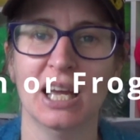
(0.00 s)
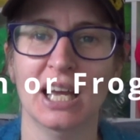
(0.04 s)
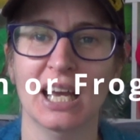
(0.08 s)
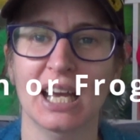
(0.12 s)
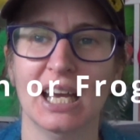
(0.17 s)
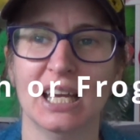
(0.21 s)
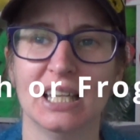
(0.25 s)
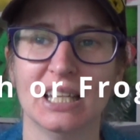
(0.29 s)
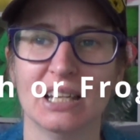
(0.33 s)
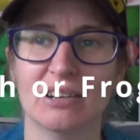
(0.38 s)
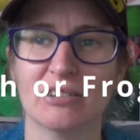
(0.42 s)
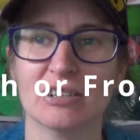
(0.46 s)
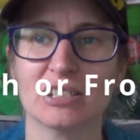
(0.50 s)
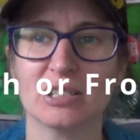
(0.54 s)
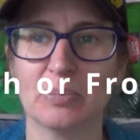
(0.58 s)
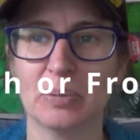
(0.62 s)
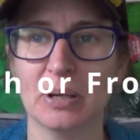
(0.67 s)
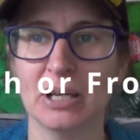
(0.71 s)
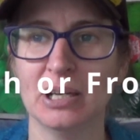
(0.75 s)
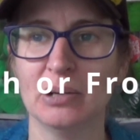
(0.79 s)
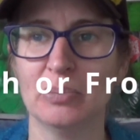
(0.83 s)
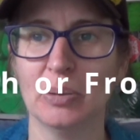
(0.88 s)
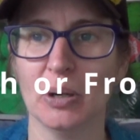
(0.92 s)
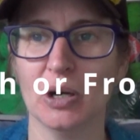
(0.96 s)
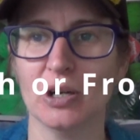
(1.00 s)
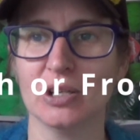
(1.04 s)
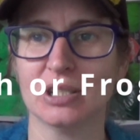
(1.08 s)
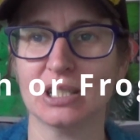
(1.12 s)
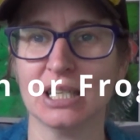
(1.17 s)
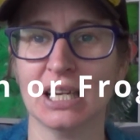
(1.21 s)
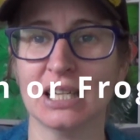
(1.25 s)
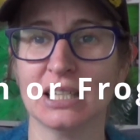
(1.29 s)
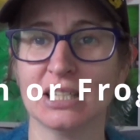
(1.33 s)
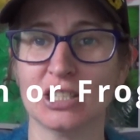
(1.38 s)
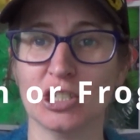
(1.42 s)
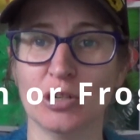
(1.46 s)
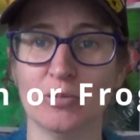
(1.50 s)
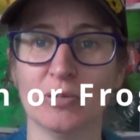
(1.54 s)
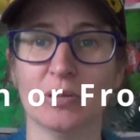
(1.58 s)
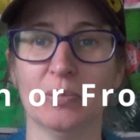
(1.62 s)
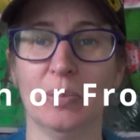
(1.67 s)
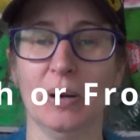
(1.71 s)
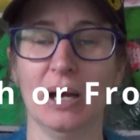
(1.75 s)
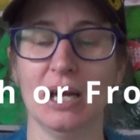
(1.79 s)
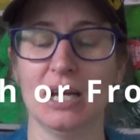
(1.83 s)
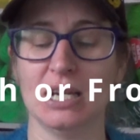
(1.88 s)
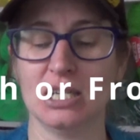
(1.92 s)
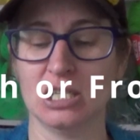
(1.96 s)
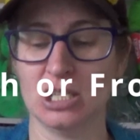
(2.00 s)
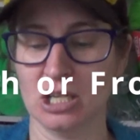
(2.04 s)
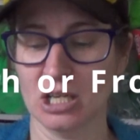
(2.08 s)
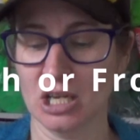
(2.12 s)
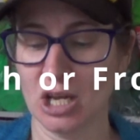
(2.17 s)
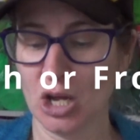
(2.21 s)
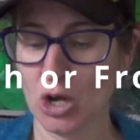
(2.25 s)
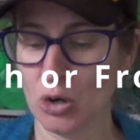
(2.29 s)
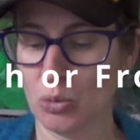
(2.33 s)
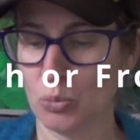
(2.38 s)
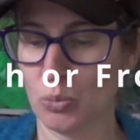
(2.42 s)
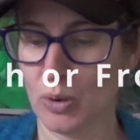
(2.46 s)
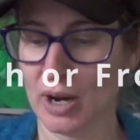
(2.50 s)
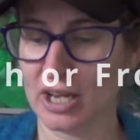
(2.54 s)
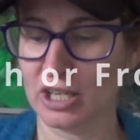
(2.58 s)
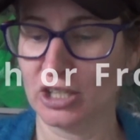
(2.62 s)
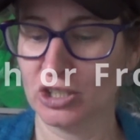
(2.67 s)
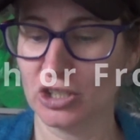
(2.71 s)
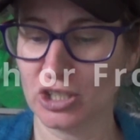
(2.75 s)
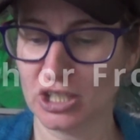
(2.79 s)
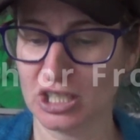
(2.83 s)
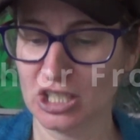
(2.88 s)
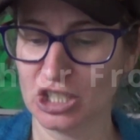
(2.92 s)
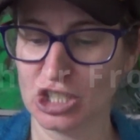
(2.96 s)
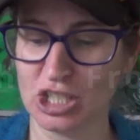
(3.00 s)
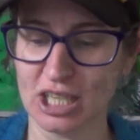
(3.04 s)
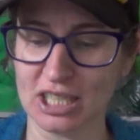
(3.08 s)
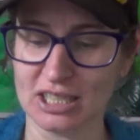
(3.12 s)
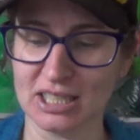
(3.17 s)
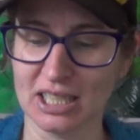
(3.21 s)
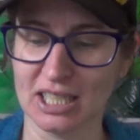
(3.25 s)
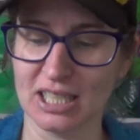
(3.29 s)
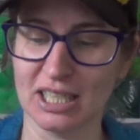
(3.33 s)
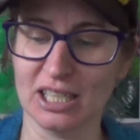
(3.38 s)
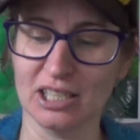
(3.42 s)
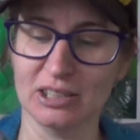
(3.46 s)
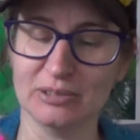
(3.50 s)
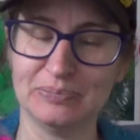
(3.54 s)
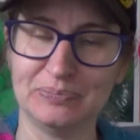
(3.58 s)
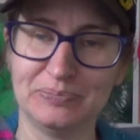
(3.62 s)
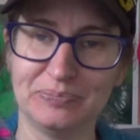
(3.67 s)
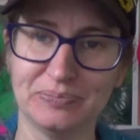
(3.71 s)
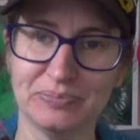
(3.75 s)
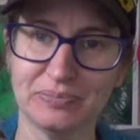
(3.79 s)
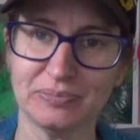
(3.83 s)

and there is a pinned post at the top of the page where you can check that out.